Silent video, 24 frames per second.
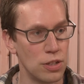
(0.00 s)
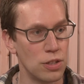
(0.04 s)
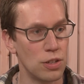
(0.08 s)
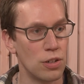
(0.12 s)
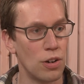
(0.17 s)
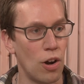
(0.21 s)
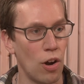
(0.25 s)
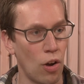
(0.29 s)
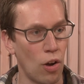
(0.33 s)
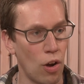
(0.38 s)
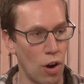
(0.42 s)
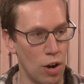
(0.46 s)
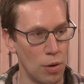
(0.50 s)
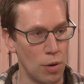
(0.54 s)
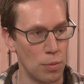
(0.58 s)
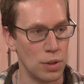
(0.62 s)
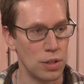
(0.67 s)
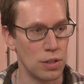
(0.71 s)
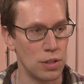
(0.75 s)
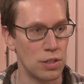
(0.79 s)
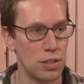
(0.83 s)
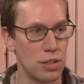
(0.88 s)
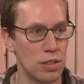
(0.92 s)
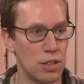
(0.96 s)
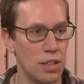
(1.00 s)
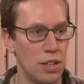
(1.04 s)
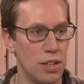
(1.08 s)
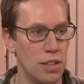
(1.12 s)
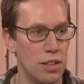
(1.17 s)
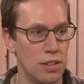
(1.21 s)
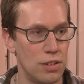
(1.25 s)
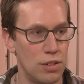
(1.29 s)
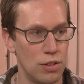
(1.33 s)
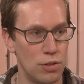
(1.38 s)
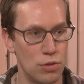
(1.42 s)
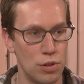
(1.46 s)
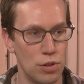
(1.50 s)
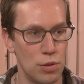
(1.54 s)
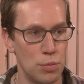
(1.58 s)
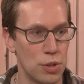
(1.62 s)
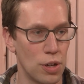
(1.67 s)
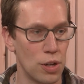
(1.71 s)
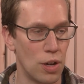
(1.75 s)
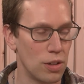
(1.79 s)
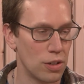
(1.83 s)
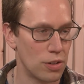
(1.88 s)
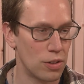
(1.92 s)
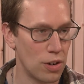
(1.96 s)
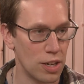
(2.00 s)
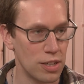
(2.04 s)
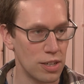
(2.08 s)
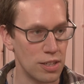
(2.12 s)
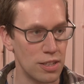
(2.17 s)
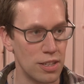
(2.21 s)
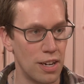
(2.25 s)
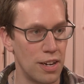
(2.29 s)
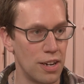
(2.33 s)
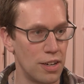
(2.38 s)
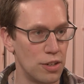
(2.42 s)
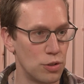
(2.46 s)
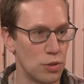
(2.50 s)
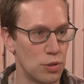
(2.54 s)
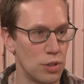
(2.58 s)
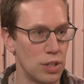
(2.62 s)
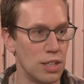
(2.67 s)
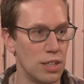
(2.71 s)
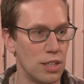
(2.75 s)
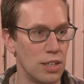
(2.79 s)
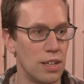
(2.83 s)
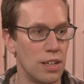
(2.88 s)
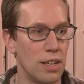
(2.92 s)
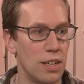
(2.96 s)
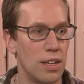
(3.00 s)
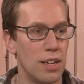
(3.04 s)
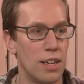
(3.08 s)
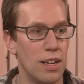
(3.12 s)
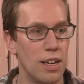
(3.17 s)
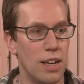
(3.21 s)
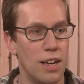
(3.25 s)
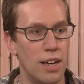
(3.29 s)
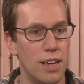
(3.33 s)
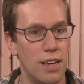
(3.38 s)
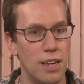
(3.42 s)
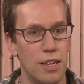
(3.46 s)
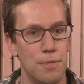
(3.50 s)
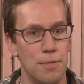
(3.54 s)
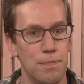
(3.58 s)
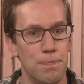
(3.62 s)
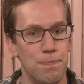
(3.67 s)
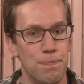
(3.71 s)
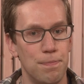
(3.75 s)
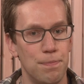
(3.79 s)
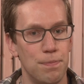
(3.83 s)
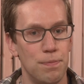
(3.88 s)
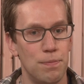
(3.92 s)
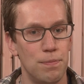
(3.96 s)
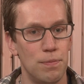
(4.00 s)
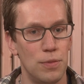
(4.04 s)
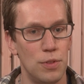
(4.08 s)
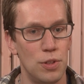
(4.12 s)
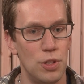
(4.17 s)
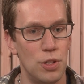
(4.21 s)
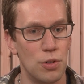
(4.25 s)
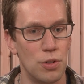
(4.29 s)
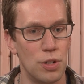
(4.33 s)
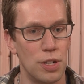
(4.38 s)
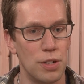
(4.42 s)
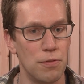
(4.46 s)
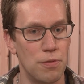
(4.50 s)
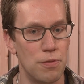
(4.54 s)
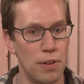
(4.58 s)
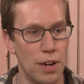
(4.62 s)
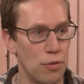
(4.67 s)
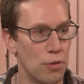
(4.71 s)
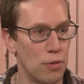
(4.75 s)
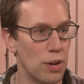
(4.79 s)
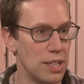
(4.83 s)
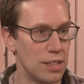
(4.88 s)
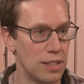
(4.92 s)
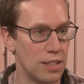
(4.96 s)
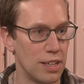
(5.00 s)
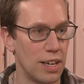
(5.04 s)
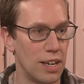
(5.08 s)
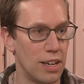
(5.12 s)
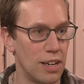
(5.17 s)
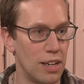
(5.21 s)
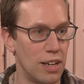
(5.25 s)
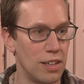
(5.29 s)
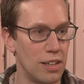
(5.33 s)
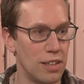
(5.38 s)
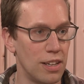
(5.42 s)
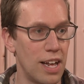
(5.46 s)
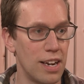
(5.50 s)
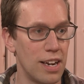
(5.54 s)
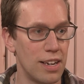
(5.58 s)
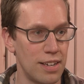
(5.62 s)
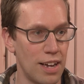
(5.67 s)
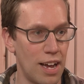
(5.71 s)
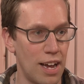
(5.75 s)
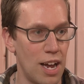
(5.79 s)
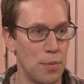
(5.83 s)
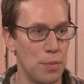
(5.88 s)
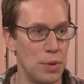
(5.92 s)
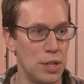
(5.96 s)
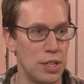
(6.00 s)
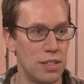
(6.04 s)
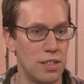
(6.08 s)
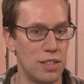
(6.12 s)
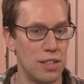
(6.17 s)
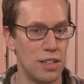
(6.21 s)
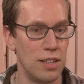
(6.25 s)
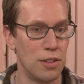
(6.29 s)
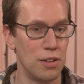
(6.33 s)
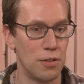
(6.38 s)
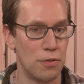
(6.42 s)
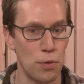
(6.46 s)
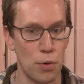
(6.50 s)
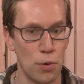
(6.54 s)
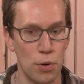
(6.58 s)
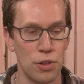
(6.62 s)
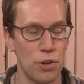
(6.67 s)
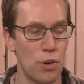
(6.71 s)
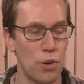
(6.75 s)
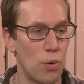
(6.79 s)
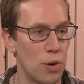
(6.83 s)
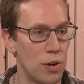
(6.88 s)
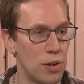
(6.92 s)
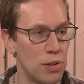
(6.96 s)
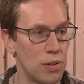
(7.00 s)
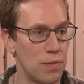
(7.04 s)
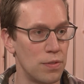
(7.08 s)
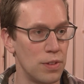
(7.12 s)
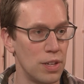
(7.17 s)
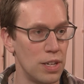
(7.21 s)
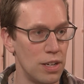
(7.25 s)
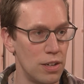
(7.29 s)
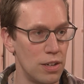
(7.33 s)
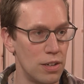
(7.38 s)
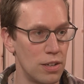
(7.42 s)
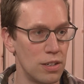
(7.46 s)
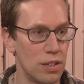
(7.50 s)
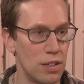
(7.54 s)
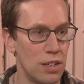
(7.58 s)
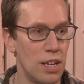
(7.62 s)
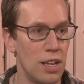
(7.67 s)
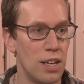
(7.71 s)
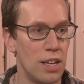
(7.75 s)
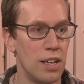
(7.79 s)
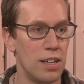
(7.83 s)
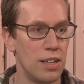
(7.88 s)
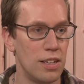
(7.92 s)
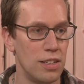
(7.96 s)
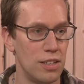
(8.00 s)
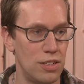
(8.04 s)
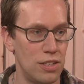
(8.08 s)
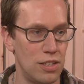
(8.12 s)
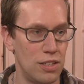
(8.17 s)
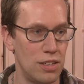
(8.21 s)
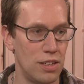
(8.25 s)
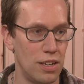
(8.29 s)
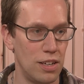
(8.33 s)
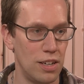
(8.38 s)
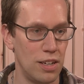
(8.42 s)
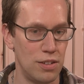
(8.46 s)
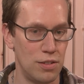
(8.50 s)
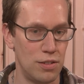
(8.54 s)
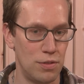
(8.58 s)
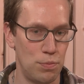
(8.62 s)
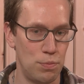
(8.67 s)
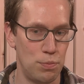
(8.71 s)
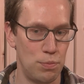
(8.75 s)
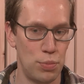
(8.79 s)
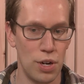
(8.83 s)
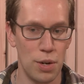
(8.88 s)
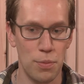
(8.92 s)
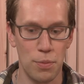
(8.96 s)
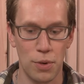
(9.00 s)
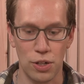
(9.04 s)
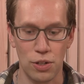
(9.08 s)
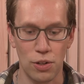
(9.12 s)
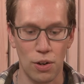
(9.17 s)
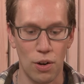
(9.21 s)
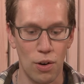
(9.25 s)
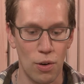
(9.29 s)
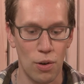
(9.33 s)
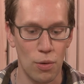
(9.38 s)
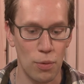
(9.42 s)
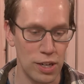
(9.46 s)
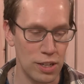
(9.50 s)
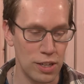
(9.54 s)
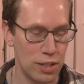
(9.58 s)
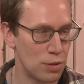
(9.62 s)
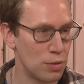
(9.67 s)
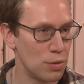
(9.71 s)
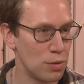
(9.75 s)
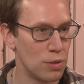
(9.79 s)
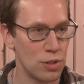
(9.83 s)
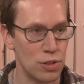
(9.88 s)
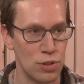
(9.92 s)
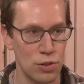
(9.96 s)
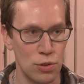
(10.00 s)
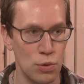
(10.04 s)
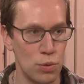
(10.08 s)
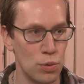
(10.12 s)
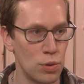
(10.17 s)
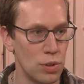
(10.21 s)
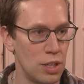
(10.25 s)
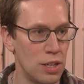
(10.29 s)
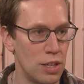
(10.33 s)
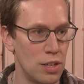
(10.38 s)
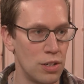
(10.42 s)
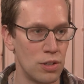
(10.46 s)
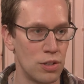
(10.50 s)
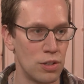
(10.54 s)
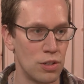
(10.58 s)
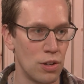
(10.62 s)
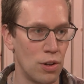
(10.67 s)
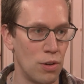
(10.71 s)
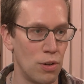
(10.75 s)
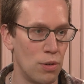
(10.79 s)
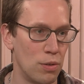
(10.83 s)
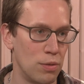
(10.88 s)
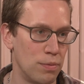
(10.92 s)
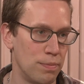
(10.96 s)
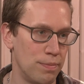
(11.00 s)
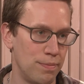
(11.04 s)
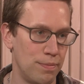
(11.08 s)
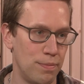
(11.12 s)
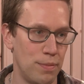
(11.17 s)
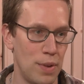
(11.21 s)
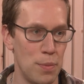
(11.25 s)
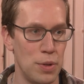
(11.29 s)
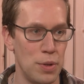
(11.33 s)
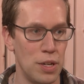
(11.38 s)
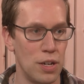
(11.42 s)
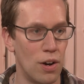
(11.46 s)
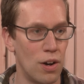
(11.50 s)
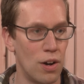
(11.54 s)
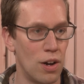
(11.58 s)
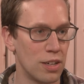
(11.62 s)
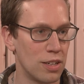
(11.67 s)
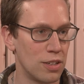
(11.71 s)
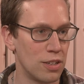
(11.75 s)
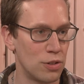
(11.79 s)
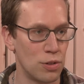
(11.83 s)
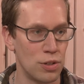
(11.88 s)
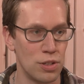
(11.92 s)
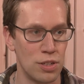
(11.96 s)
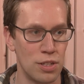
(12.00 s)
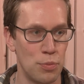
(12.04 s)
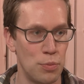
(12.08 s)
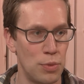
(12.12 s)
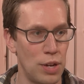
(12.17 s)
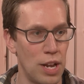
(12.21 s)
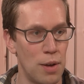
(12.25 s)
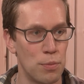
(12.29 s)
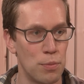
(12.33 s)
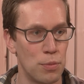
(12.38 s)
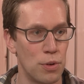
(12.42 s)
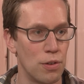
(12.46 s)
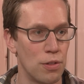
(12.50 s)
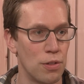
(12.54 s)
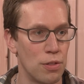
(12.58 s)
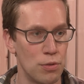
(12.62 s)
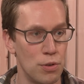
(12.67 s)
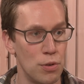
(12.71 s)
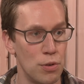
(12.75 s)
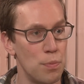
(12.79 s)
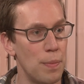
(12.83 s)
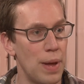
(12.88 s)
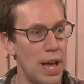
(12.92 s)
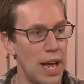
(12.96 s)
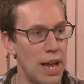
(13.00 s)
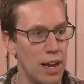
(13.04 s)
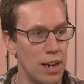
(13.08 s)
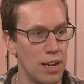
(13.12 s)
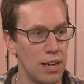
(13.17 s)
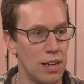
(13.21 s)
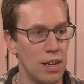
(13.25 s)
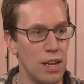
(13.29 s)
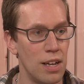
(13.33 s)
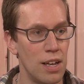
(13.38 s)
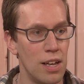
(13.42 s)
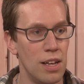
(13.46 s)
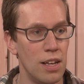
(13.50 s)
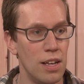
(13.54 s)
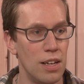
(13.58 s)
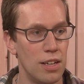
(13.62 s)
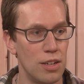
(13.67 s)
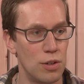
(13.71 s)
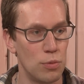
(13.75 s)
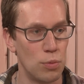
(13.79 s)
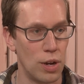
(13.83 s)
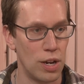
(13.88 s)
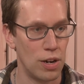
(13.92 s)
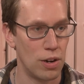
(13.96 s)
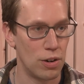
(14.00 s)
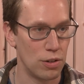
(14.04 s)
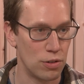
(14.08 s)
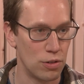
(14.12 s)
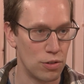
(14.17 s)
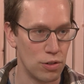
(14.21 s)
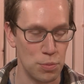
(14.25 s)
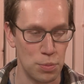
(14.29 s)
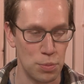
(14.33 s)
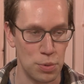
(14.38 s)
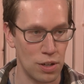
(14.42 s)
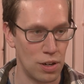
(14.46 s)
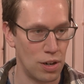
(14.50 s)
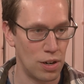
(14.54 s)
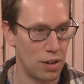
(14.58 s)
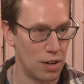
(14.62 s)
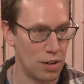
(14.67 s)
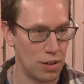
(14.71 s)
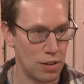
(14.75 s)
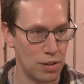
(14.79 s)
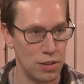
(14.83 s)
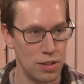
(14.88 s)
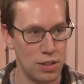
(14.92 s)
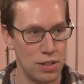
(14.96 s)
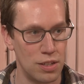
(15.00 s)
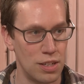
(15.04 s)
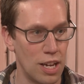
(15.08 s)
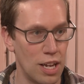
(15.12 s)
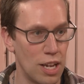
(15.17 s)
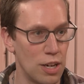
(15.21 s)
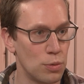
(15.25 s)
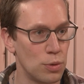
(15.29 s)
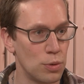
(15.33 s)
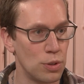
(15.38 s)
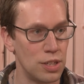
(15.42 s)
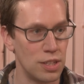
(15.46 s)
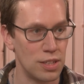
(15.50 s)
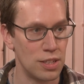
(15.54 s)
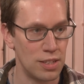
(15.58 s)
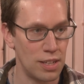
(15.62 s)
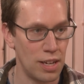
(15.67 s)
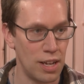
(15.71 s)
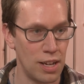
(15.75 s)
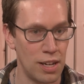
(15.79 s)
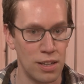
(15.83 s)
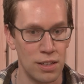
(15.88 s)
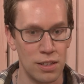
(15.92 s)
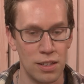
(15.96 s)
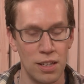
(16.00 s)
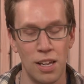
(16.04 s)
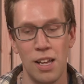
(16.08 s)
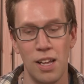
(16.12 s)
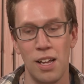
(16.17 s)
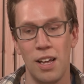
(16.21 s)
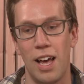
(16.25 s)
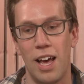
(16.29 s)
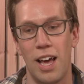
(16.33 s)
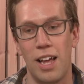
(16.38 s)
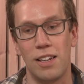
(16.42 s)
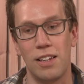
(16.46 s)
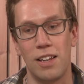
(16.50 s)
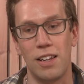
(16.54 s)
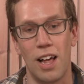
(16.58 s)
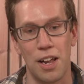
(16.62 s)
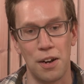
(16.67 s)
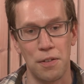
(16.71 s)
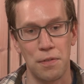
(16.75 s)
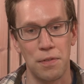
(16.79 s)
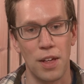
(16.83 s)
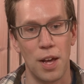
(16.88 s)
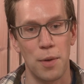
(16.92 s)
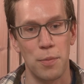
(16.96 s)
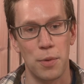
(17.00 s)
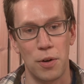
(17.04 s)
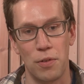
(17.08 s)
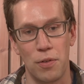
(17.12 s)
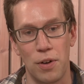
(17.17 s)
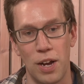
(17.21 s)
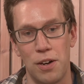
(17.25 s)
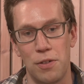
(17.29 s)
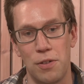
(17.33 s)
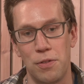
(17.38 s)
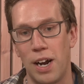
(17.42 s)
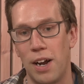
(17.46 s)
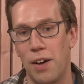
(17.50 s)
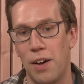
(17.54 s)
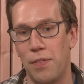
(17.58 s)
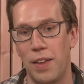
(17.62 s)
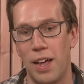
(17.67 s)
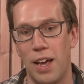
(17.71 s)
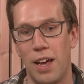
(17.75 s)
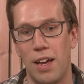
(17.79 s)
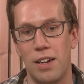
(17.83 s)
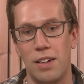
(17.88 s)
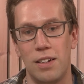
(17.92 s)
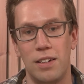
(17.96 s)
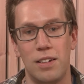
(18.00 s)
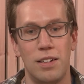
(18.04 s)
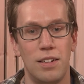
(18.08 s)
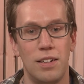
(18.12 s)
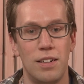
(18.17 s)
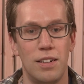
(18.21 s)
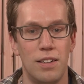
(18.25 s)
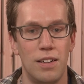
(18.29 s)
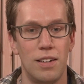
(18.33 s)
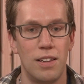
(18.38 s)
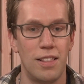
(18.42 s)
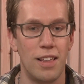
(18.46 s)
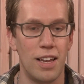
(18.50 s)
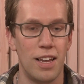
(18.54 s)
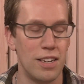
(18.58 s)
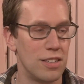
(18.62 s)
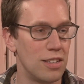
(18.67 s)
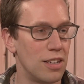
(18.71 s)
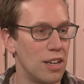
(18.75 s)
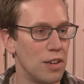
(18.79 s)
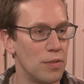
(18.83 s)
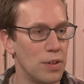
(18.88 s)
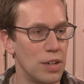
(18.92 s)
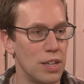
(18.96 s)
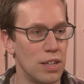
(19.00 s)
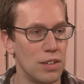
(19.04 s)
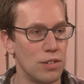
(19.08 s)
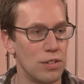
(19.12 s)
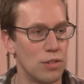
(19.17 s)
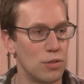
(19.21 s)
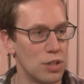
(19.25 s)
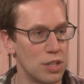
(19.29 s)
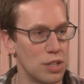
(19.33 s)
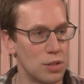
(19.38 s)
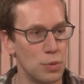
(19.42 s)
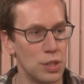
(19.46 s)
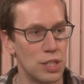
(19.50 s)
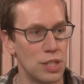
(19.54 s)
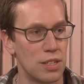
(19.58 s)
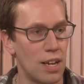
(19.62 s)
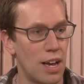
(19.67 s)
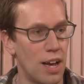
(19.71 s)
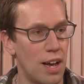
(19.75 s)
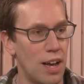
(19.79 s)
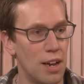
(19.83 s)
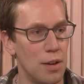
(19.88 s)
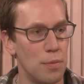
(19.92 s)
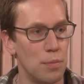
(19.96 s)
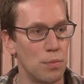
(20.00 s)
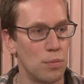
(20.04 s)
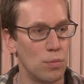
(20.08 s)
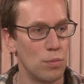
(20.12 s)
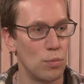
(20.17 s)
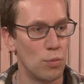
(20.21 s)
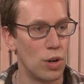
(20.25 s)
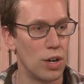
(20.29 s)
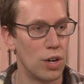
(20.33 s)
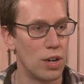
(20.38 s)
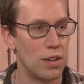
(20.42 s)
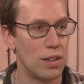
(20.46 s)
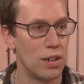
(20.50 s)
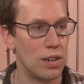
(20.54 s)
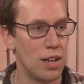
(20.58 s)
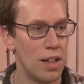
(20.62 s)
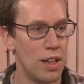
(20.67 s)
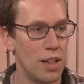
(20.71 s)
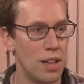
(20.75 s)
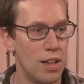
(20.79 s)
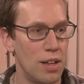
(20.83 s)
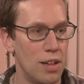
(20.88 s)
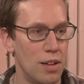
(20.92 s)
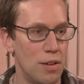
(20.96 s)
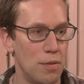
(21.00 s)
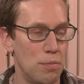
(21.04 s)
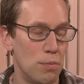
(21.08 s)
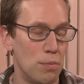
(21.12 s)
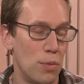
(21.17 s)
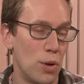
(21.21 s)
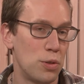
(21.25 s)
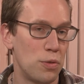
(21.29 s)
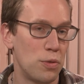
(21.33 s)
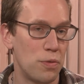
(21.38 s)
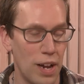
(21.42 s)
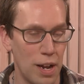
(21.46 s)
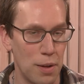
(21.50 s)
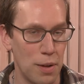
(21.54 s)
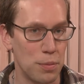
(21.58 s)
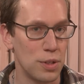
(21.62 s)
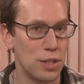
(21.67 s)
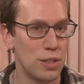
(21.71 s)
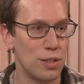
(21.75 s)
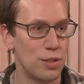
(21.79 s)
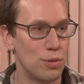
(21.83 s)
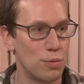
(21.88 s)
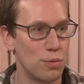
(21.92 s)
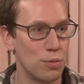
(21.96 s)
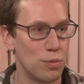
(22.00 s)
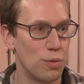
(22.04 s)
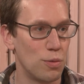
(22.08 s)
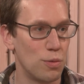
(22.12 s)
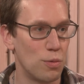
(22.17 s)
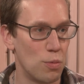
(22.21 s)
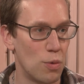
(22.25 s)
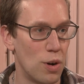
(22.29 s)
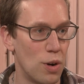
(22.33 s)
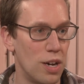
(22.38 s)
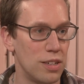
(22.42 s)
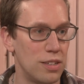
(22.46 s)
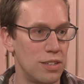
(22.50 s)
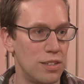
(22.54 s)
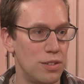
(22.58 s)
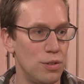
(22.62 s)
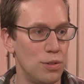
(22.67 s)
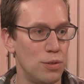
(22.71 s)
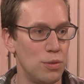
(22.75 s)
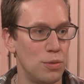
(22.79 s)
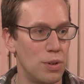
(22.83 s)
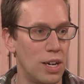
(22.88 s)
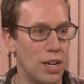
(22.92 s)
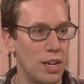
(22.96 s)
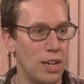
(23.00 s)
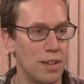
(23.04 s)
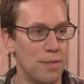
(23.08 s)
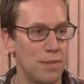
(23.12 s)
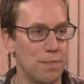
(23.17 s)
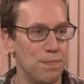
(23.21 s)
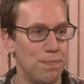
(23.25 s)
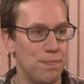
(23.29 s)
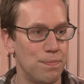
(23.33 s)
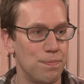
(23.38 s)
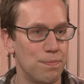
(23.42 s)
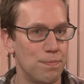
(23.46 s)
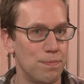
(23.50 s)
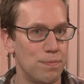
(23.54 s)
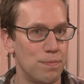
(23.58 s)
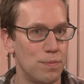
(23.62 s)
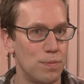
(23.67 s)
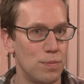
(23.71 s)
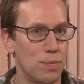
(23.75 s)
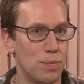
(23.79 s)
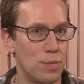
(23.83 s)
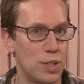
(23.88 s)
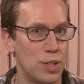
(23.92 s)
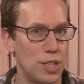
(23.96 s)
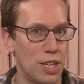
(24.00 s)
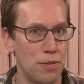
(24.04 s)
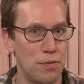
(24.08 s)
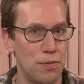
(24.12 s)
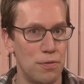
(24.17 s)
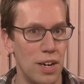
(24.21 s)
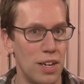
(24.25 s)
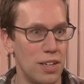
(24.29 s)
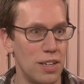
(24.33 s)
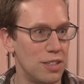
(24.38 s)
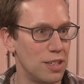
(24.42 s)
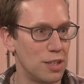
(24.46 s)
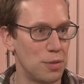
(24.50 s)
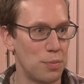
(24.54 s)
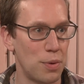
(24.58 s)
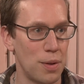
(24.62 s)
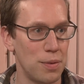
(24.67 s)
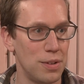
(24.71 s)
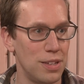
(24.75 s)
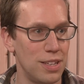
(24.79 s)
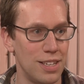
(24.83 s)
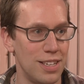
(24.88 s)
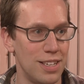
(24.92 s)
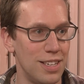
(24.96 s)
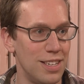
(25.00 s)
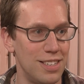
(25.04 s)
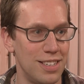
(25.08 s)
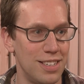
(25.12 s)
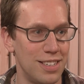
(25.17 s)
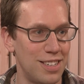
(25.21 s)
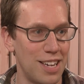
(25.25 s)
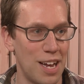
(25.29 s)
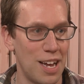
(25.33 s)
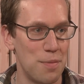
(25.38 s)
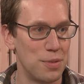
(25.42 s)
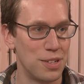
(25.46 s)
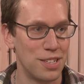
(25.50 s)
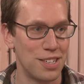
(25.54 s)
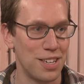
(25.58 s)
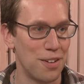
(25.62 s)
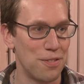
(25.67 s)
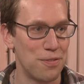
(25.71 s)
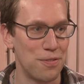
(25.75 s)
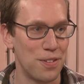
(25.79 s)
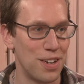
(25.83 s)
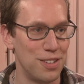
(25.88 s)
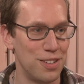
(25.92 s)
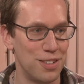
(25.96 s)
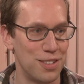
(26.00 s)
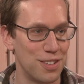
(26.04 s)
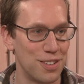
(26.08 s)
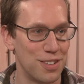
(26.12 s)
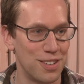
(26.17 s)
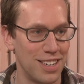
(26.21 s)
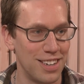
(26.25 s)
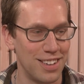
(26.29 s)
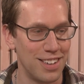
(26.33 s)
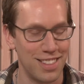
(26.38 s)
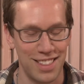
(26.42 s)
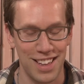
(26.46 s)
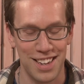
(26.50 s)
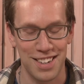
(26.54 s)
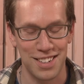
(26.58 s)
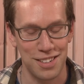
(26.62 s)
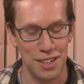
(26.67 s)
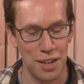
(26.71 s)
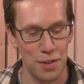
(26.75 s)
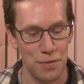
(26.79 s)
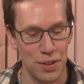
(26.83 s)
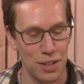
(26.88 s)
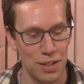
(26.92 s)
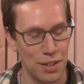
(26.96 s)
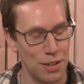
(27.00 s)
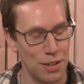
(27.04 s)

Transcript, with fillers: and our caramels to groups all across the country um, during fundraising. And a lot of time it's in the fourth quarter of the year. Right. It's, it's, pretty much always through the school year. So maybe August or September through May is when our groups are scheduled to sell. And a lot of them are right around that Thanksgiving, Christmas time where most families want to um, sell fudge. It's probably the easiest time to sell fudge during Thanksgiving and